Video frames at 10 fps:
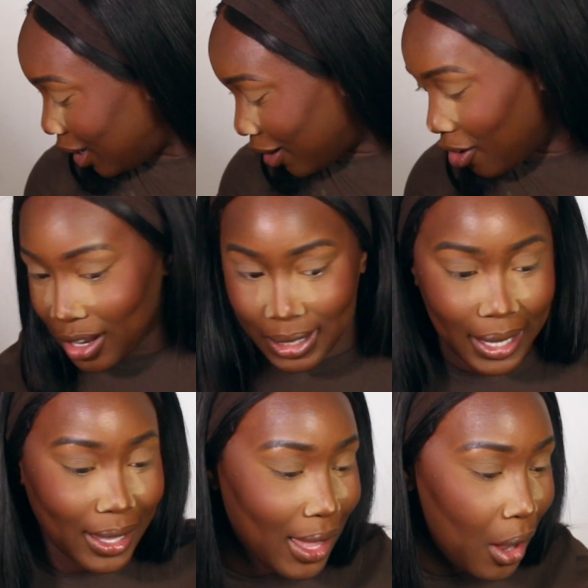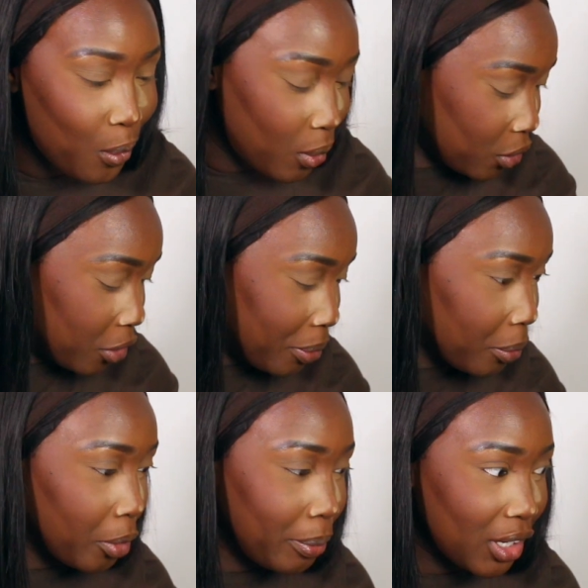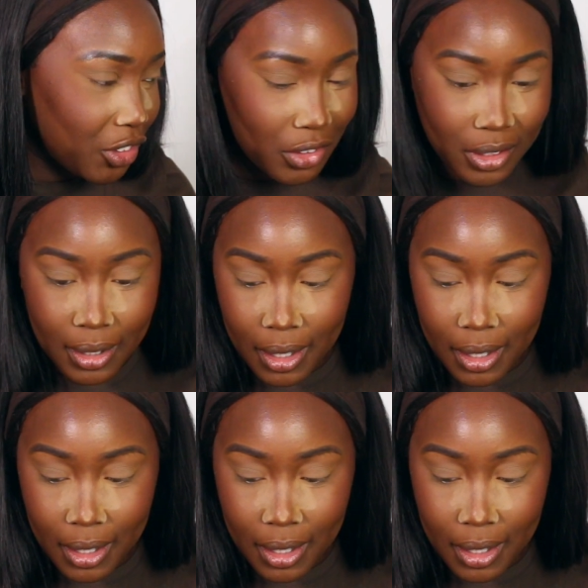I can't lie, I want to put more blush on.